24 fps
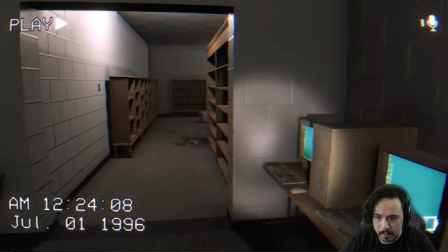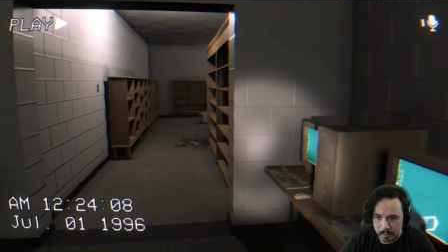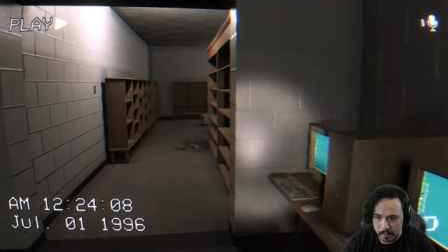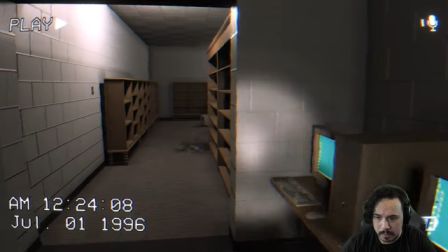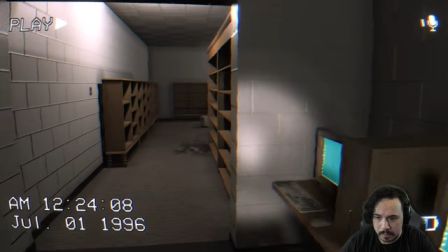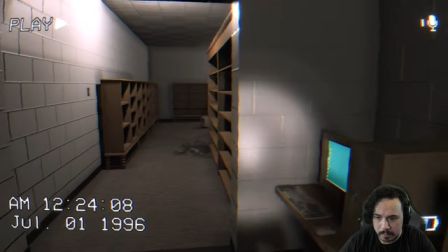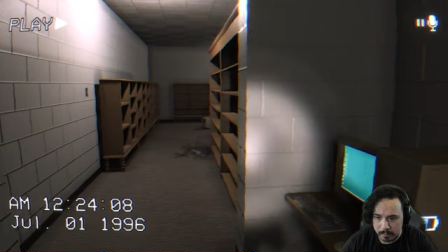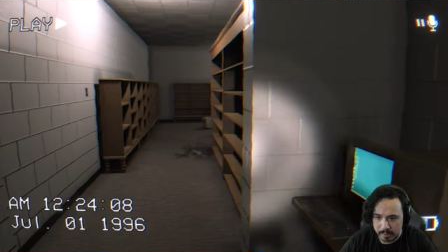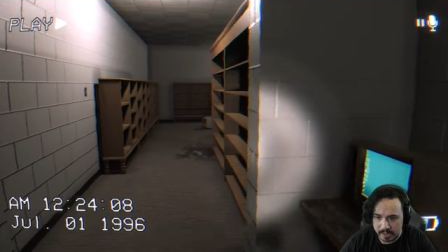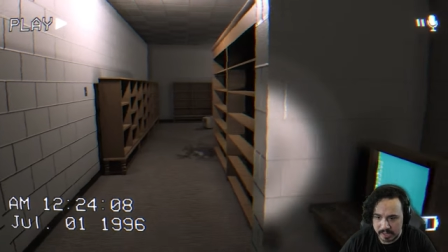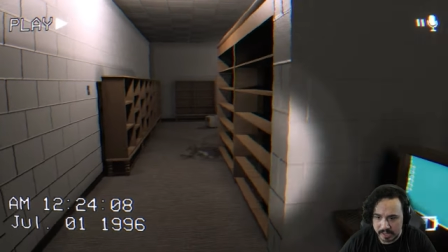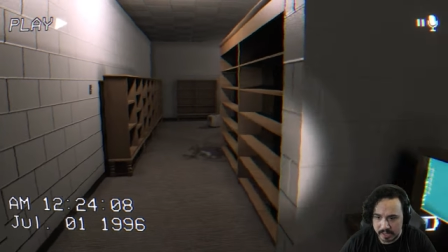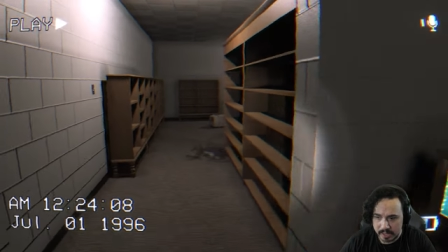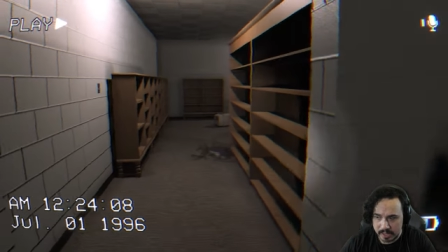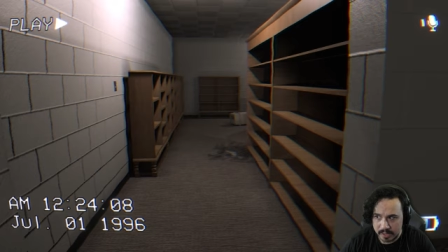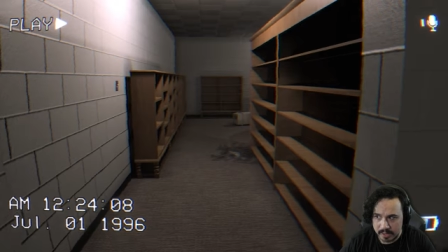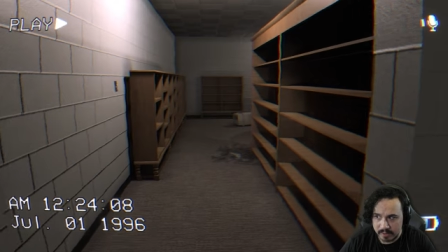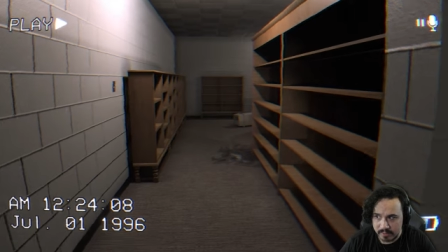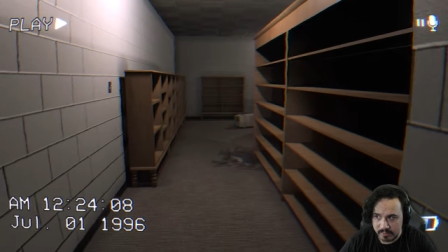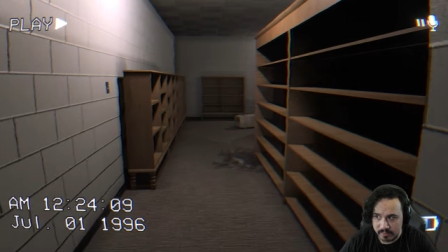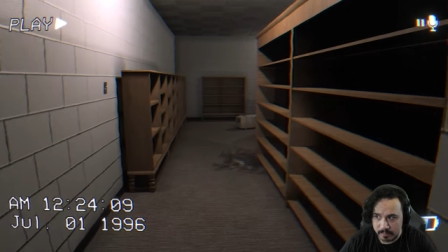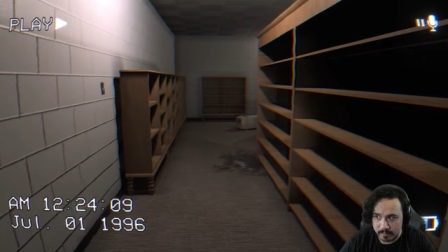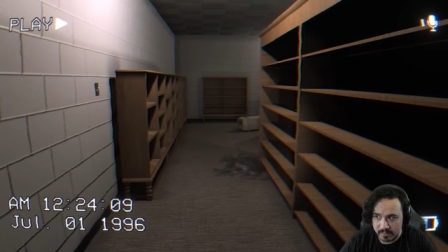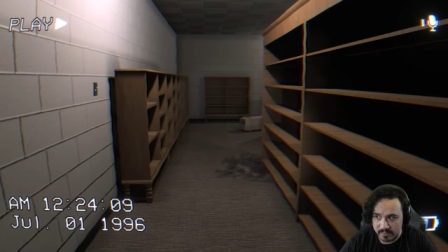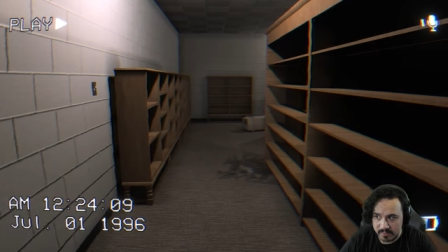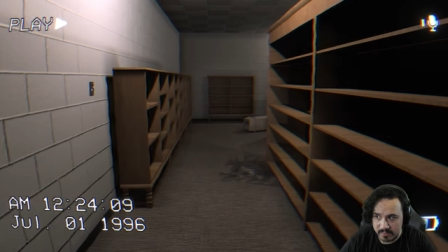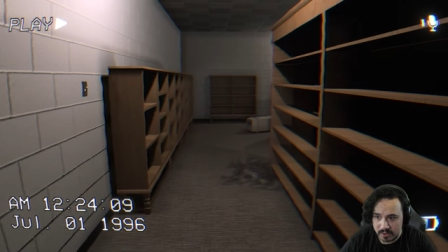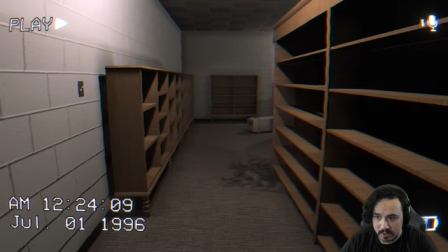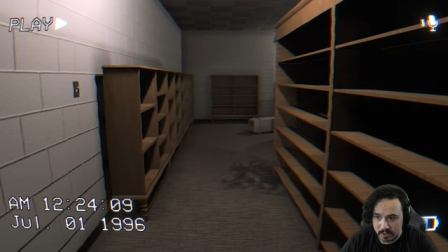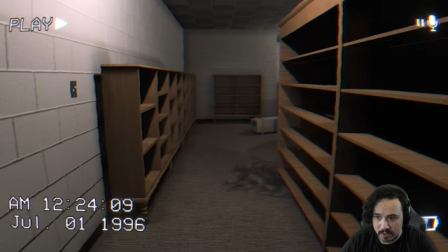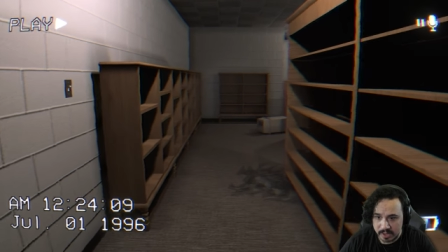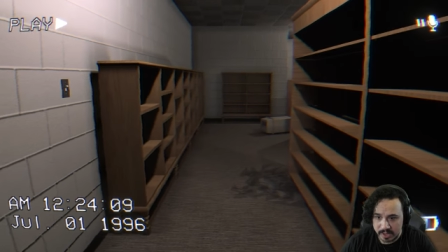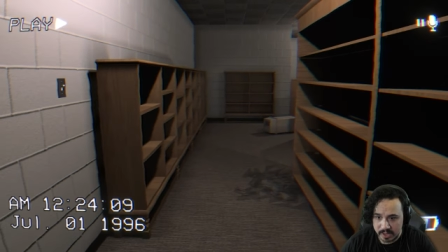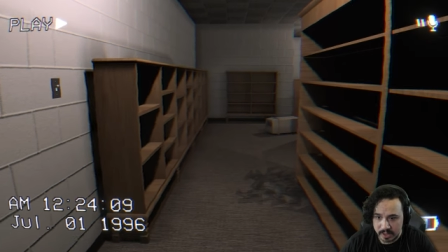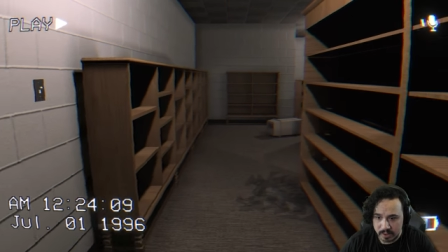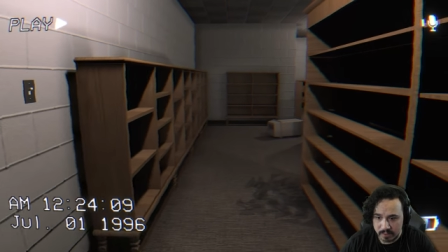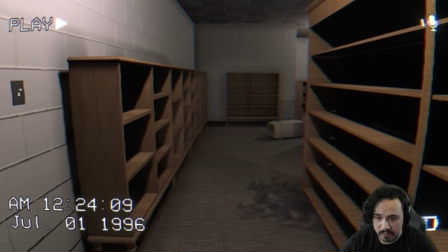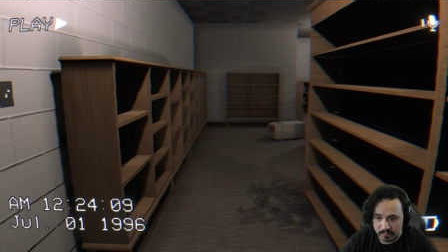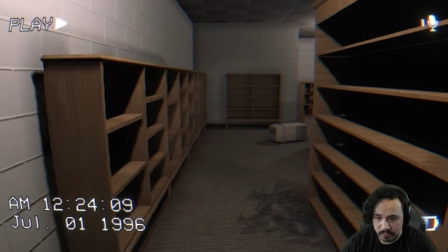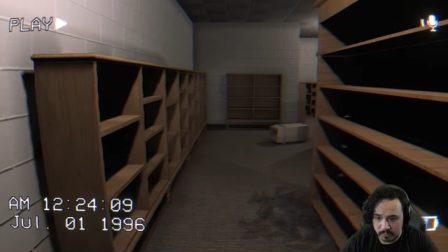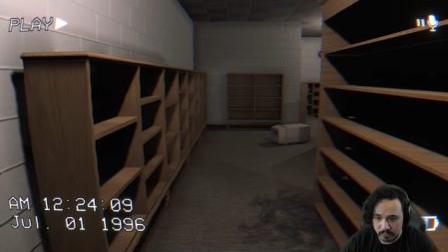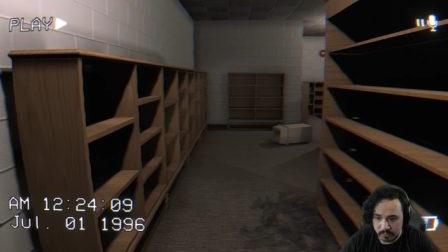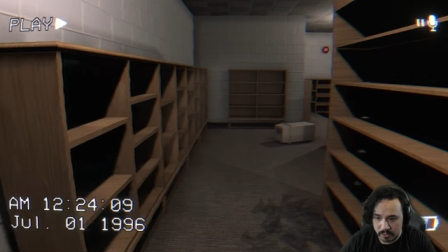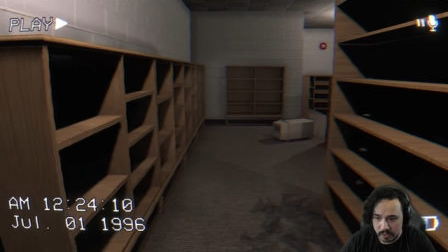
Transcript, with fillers: Oh my god, I have to be very careful